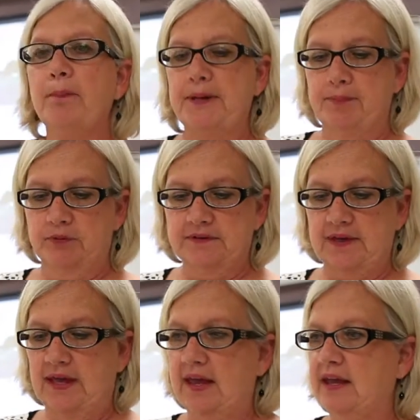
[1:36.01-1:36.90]
people
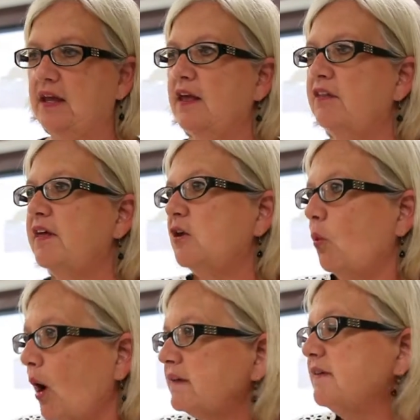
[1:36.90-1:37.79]
say that it
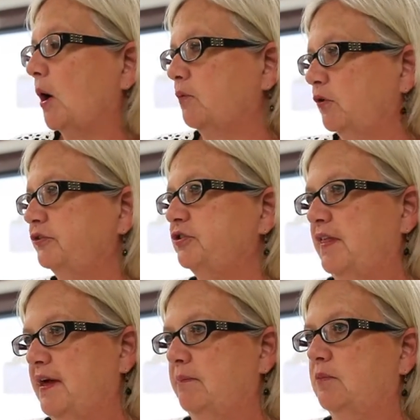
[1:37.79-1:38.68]
was helpful to
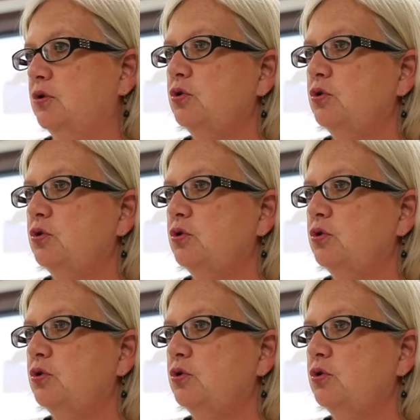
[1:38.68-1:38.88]
them.